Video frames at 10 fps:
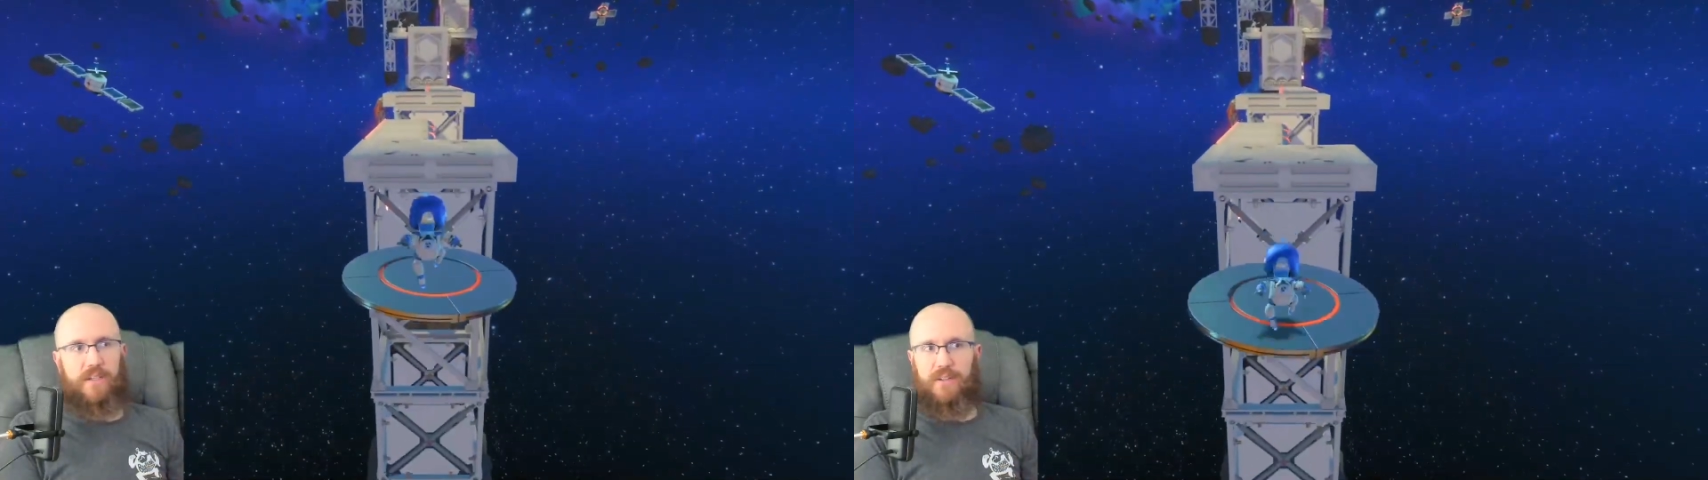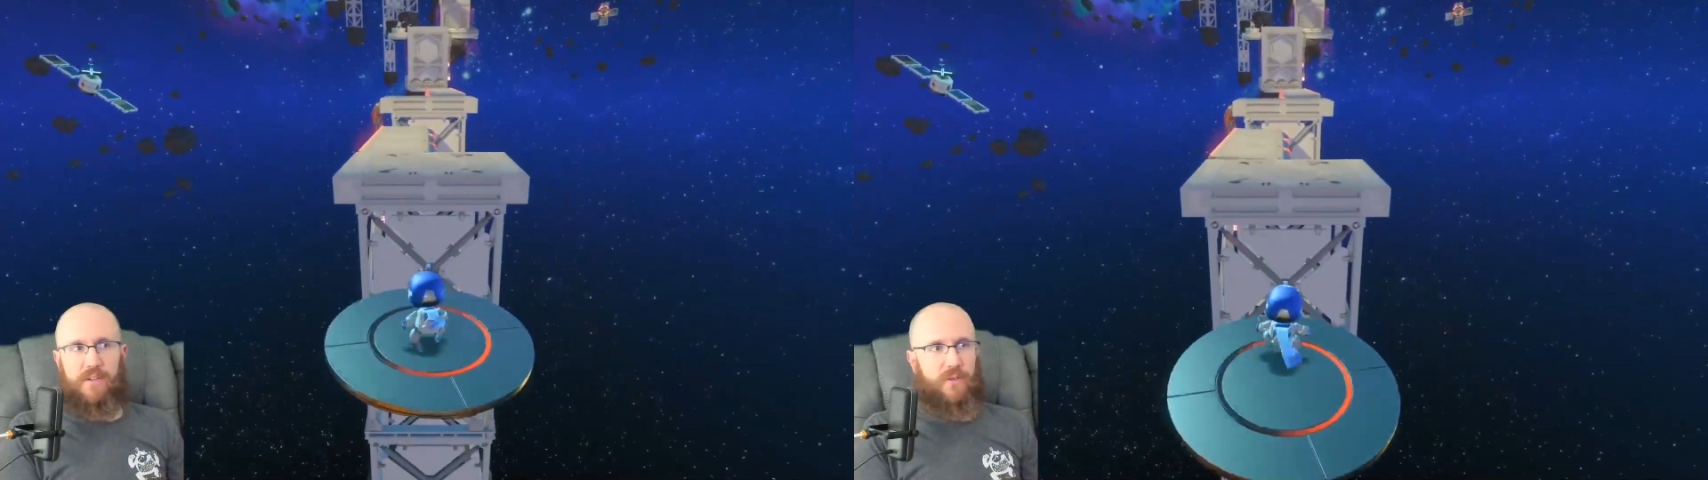
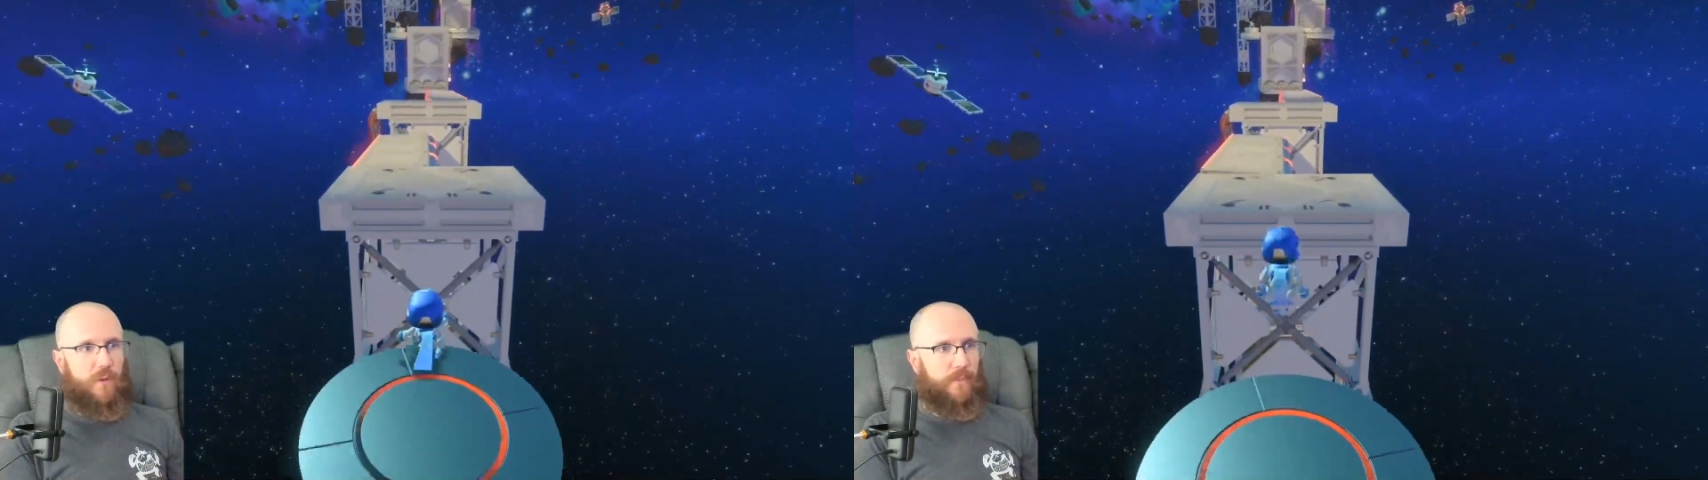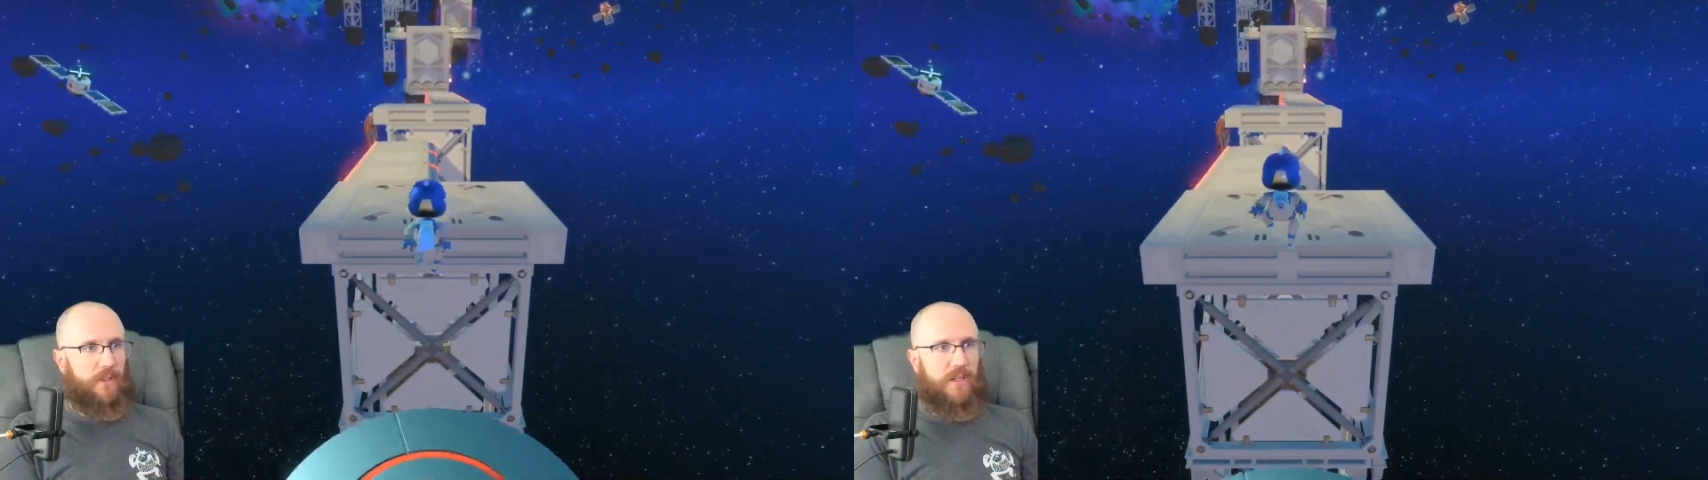
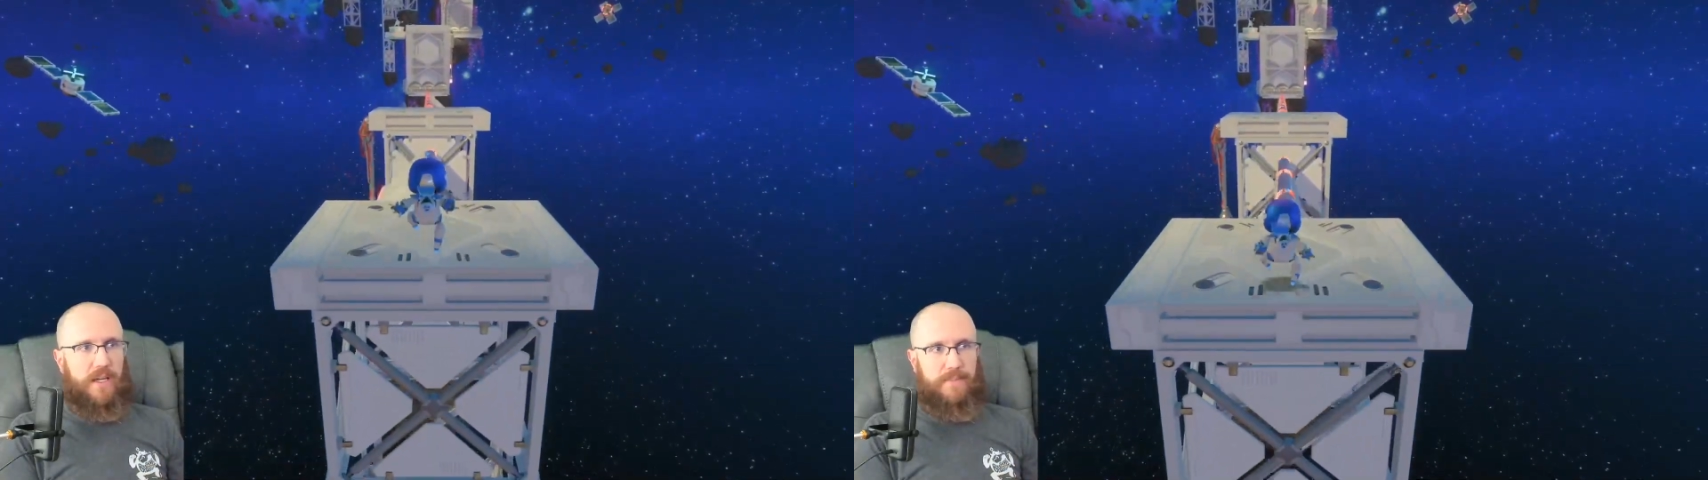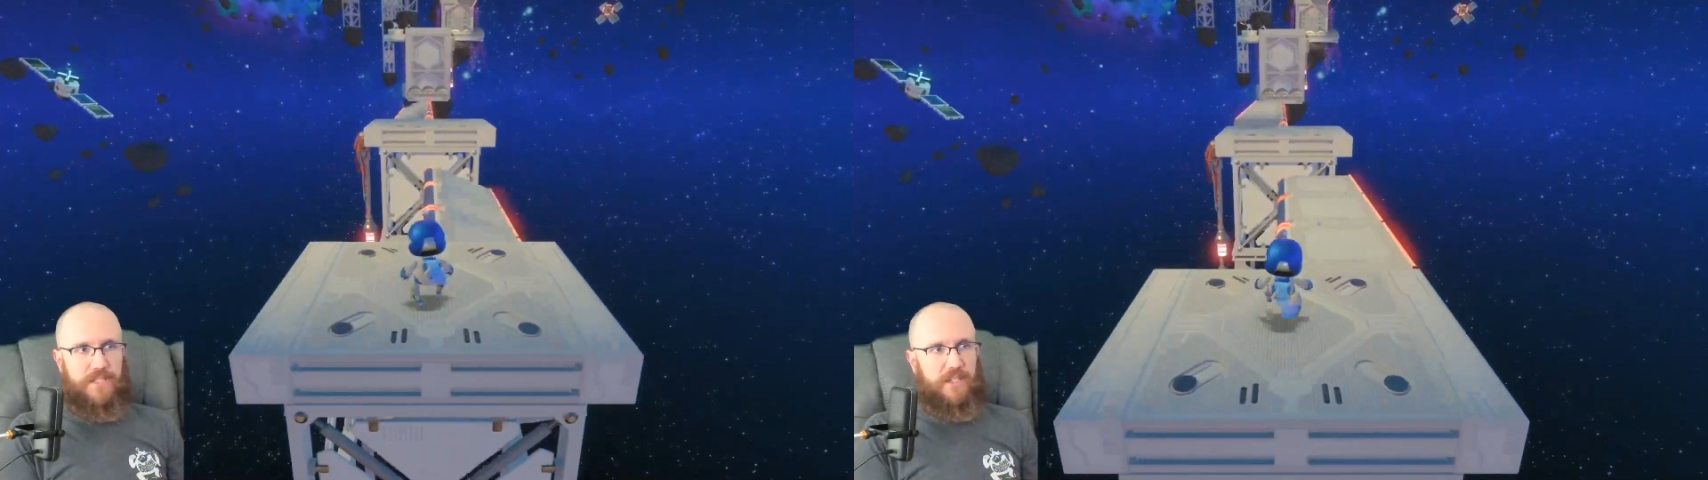Normal little
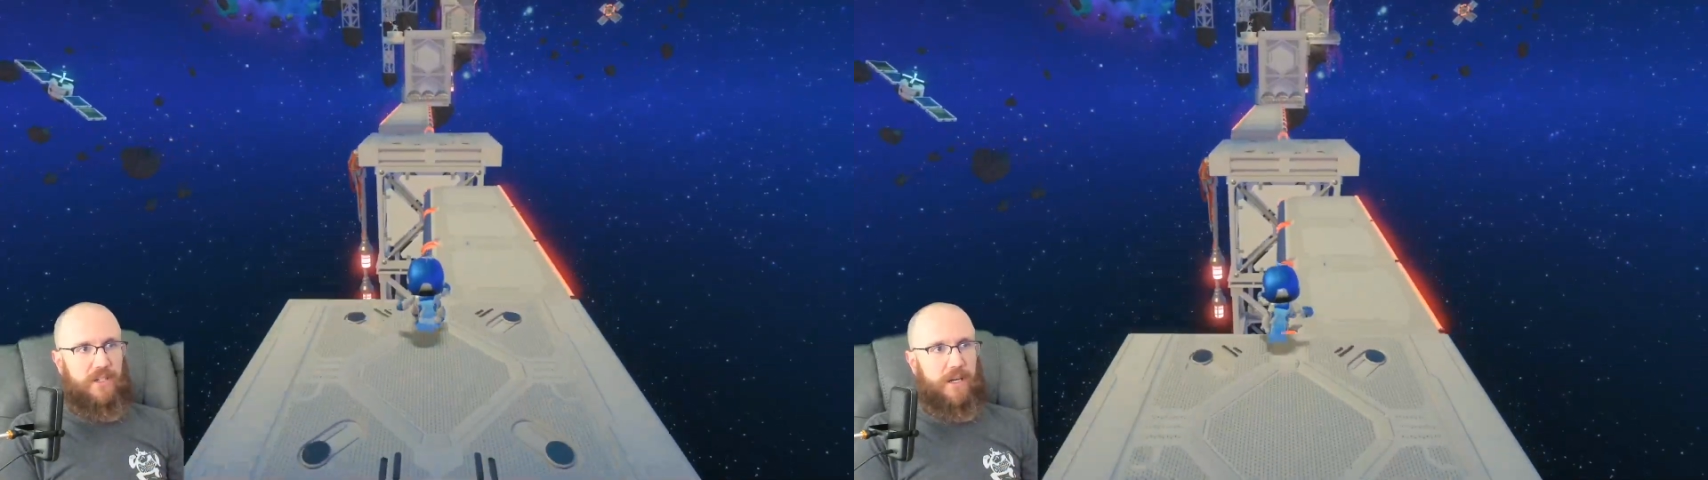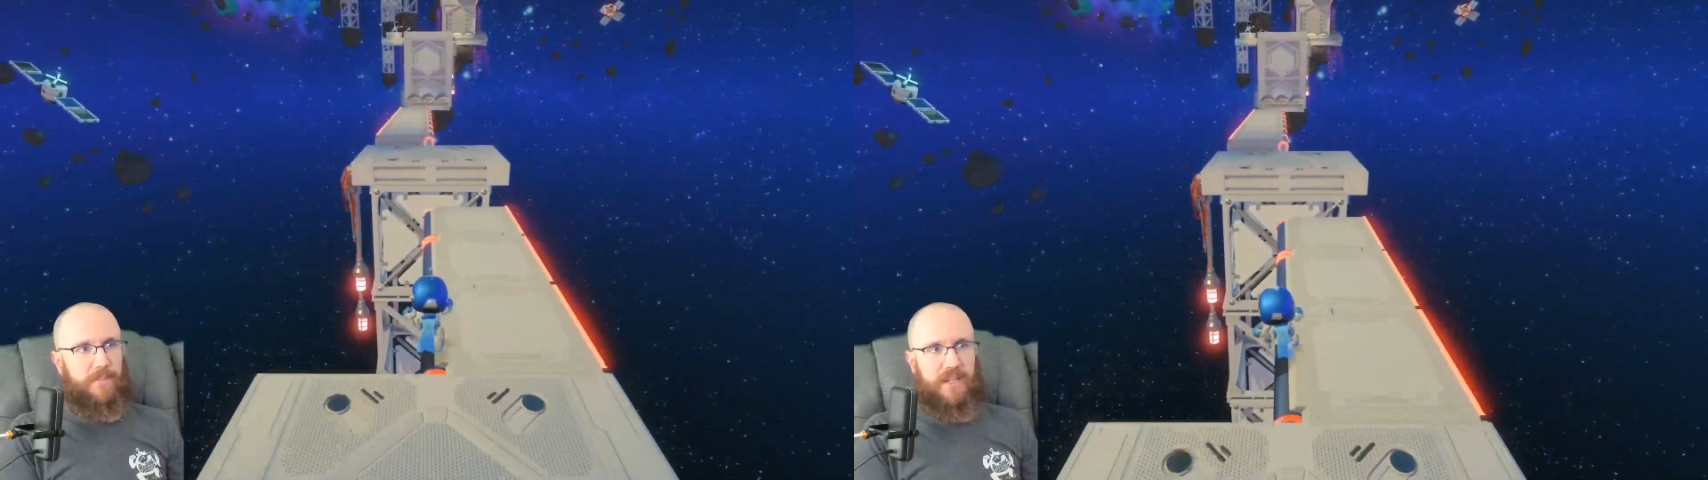hops
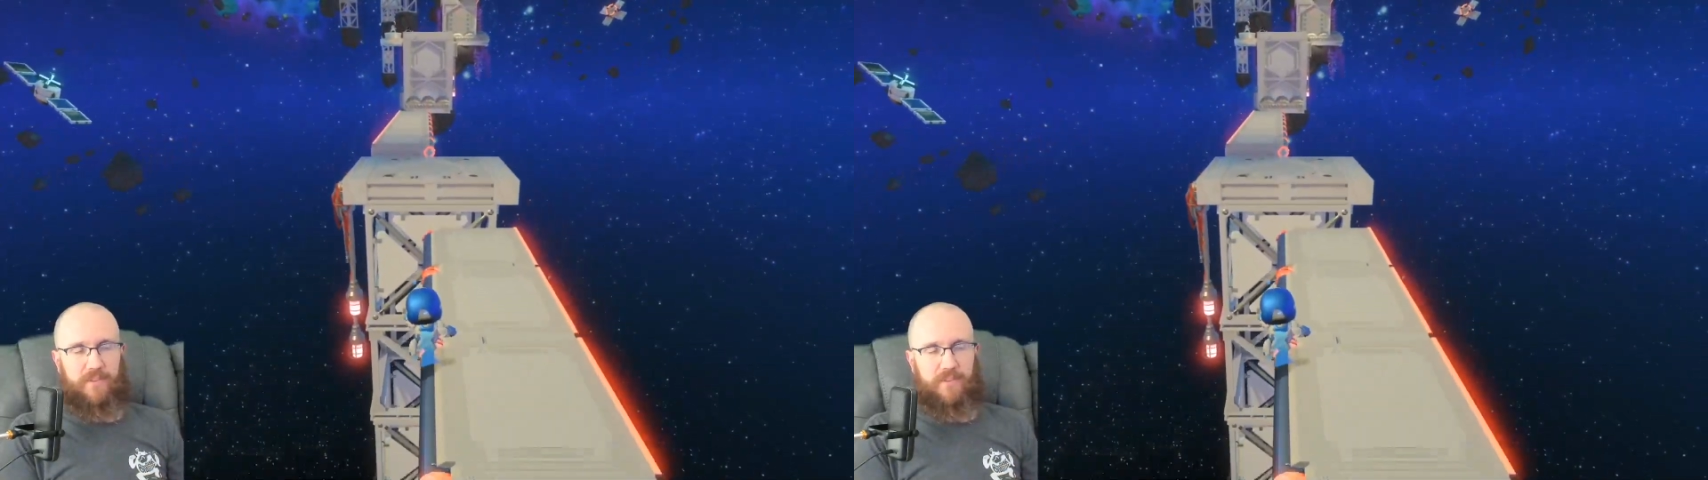here. I'm not